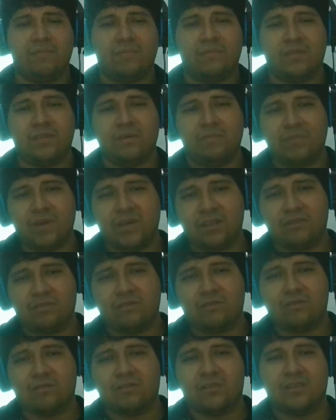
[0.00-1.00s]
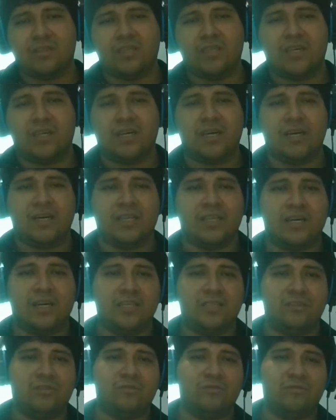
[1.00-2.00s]
The method that
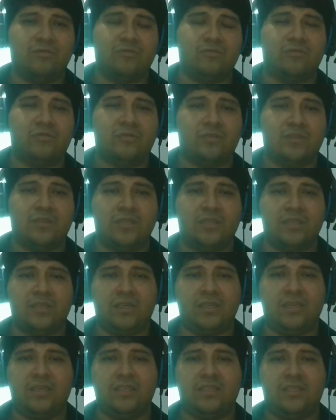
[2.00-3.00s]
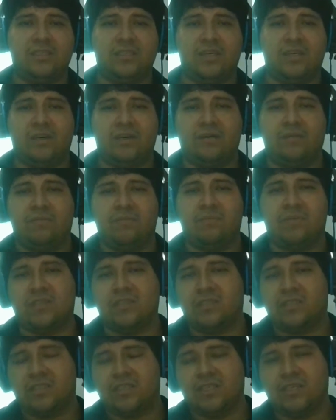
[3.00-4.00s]
I choose is the
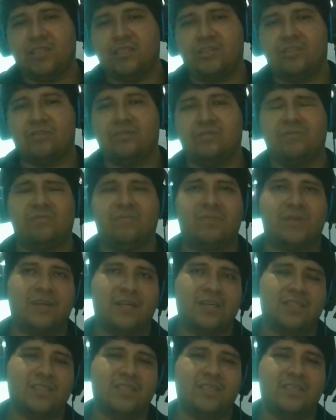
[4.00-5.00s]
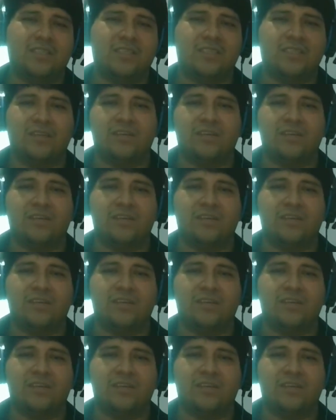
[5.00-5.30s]
presentation, practice,